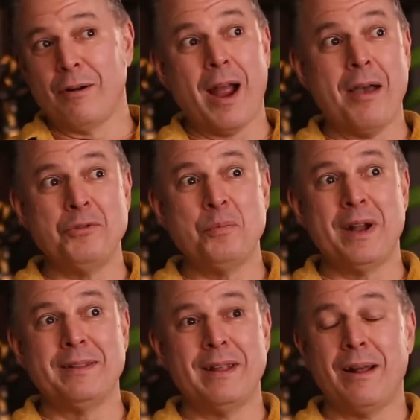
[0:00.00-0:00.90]
or have you
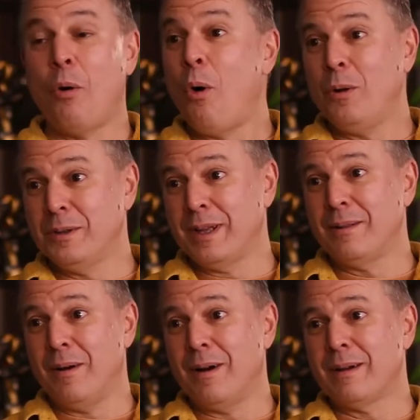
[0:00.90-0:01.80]
been in that all day
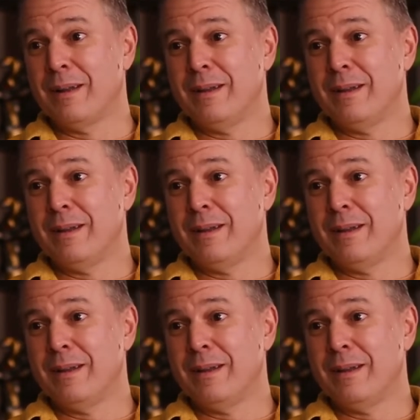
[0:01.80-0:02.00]
long?